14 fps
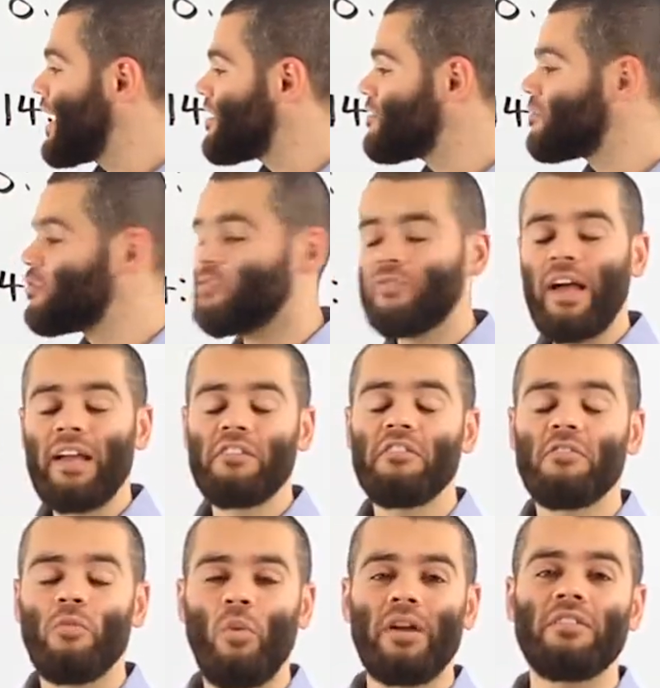has two
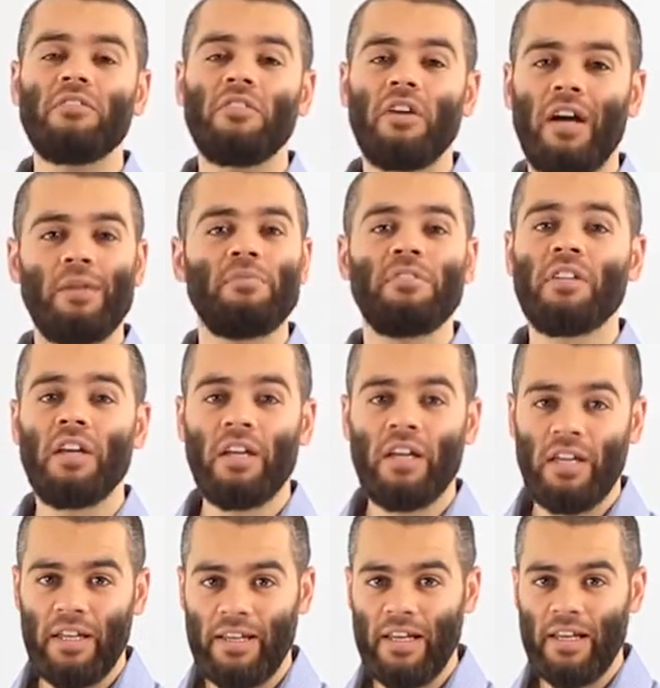factors, 1 times
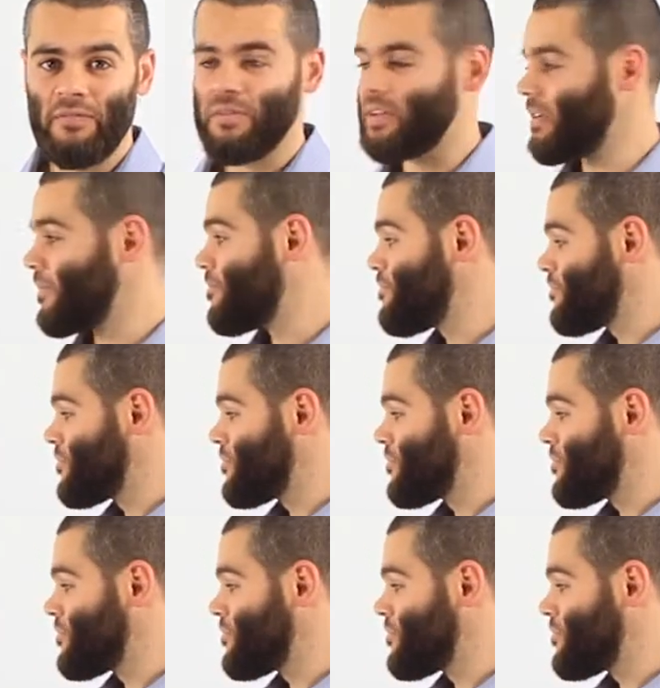11.